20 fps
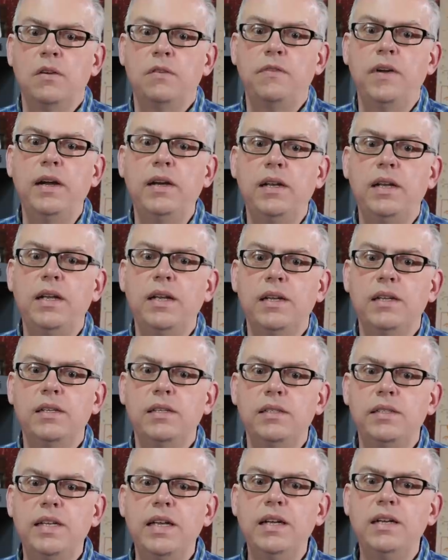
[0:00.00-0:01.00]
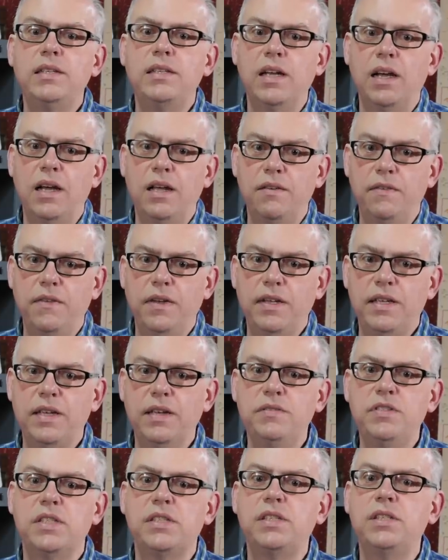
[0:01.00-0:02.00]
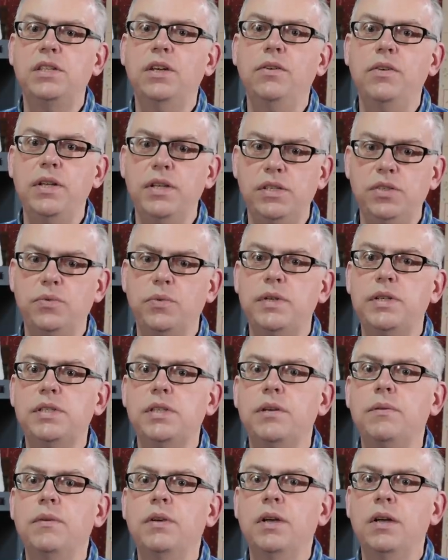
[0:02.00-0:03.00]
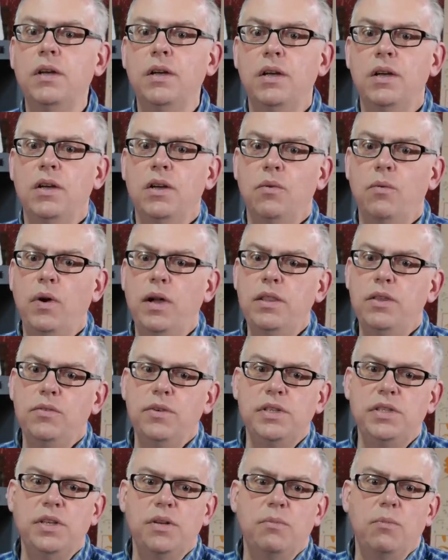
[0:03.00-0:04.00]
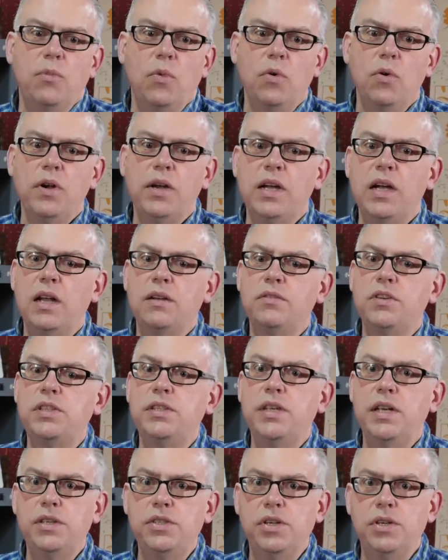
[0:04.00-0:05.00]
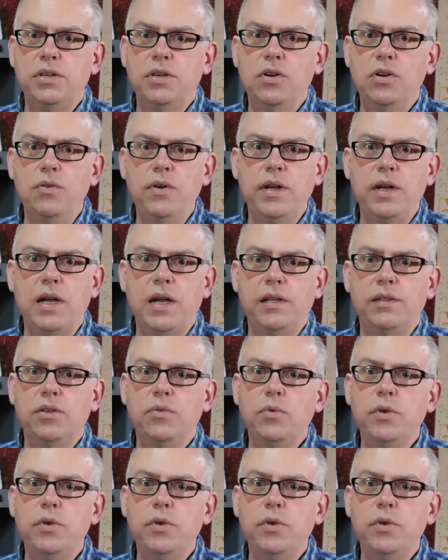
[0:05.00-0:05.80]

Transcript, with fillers: Finally, Tech Dive gives a serious reason why there isn't more conversation going on the